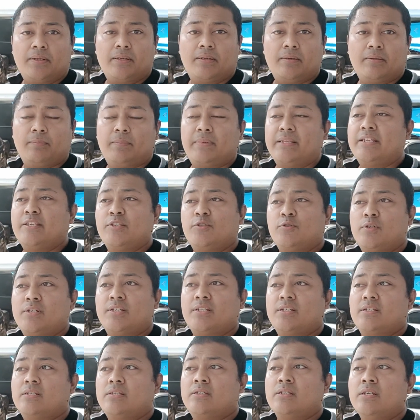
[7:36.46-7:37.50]
But this
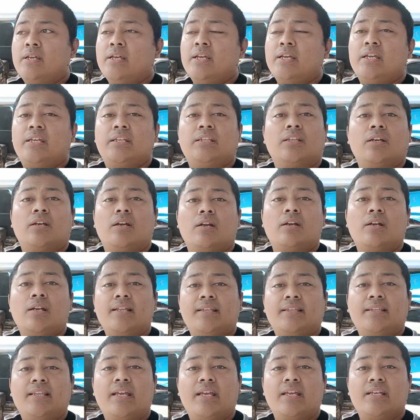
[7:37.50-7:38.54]
was in the
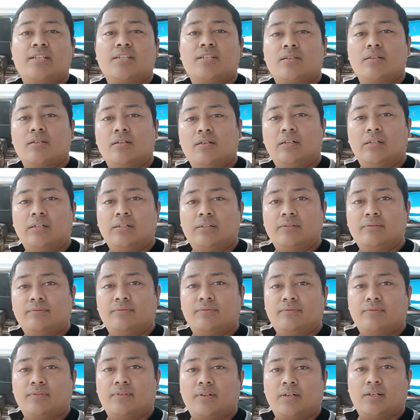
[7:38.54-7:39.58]
early days of
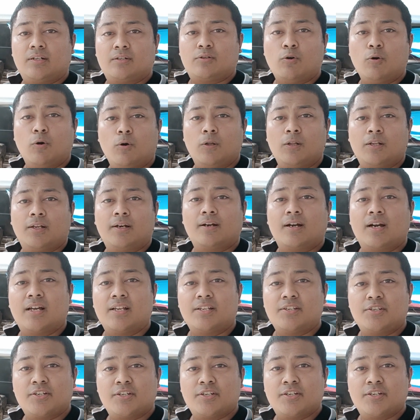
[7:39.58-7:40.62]
Kuhol
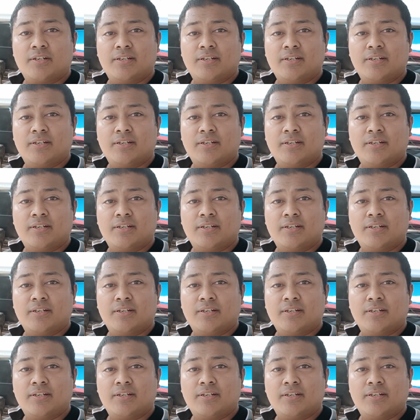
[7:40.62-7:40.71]
Garage.